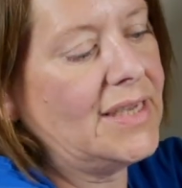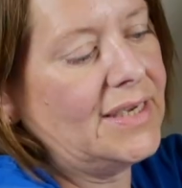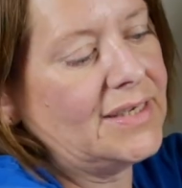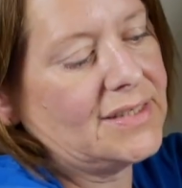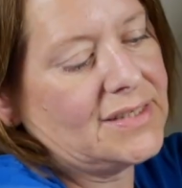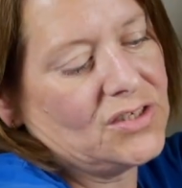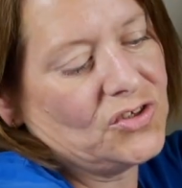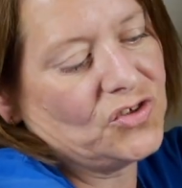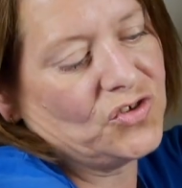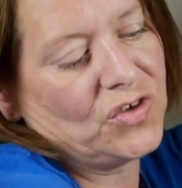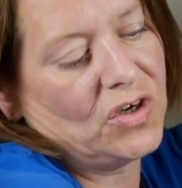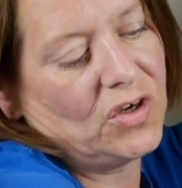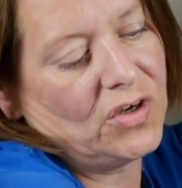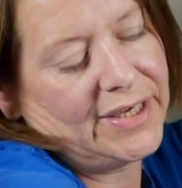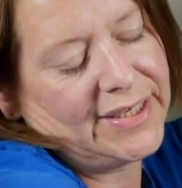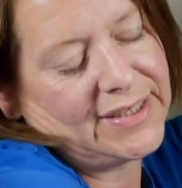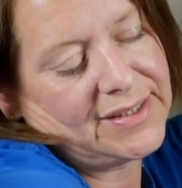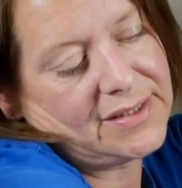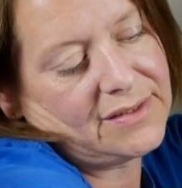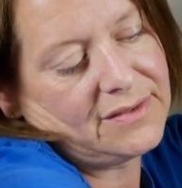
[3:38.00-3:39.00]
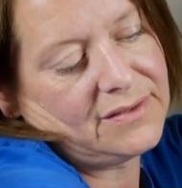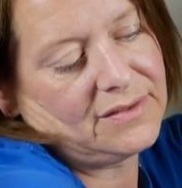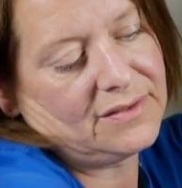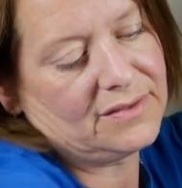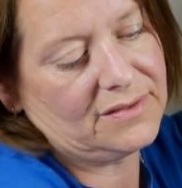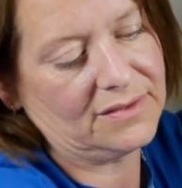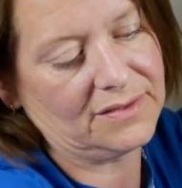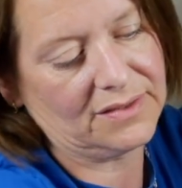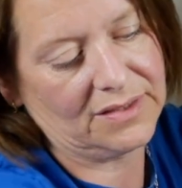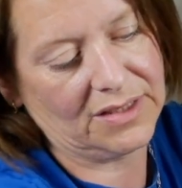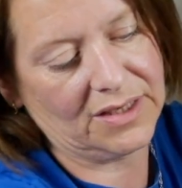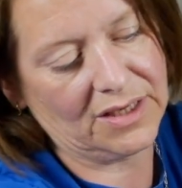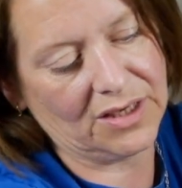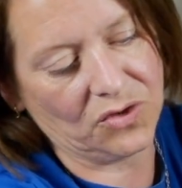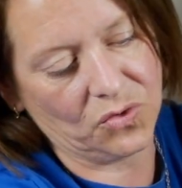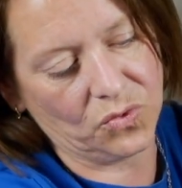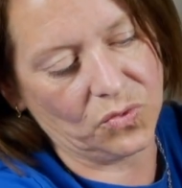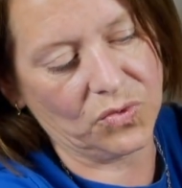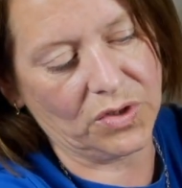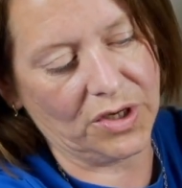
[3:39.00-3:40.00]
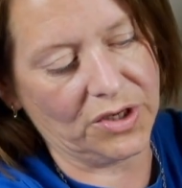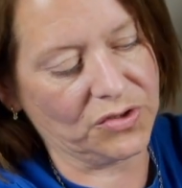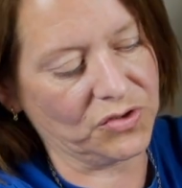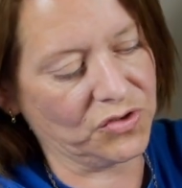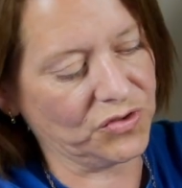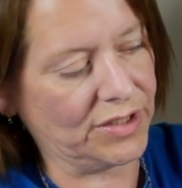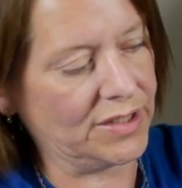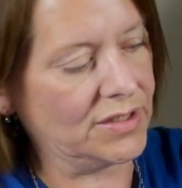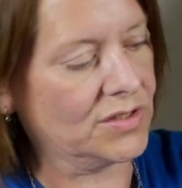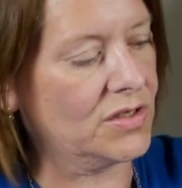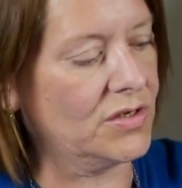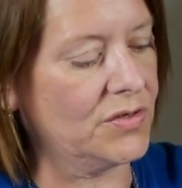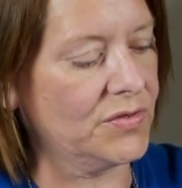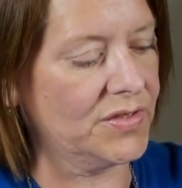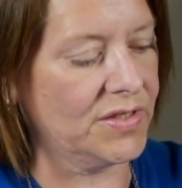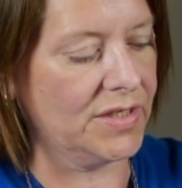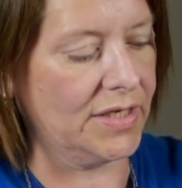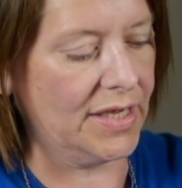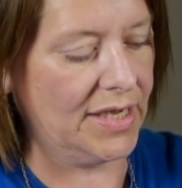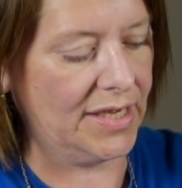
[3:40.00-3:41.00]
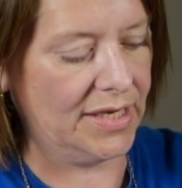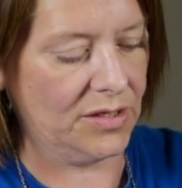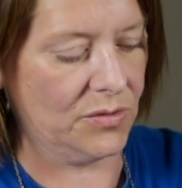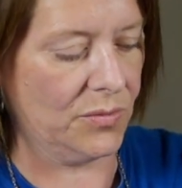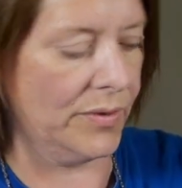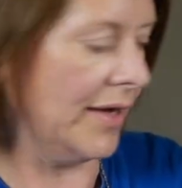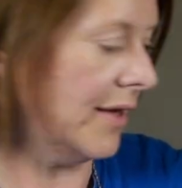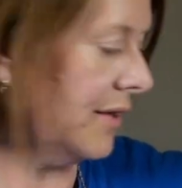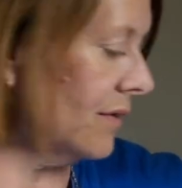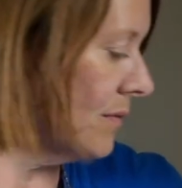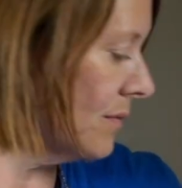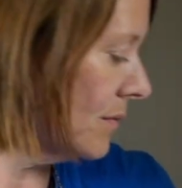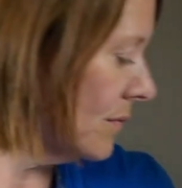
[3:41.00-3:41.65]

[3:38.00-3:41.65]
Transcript: as it dries, it all goes translucent anyway.